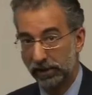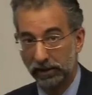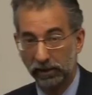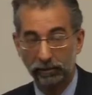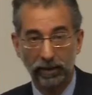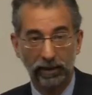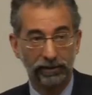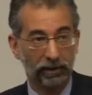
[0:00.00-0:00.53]

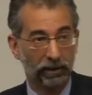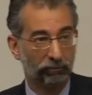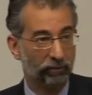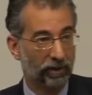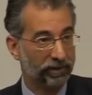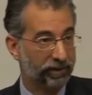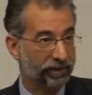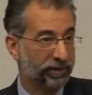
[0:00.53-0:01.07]
psychopathic
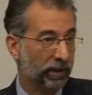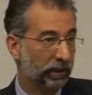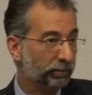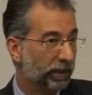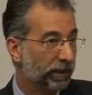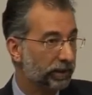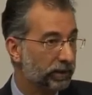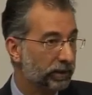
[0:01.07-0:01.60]
racist
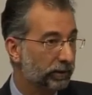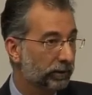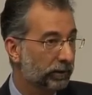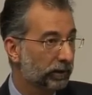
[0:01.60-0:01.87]
cellmate.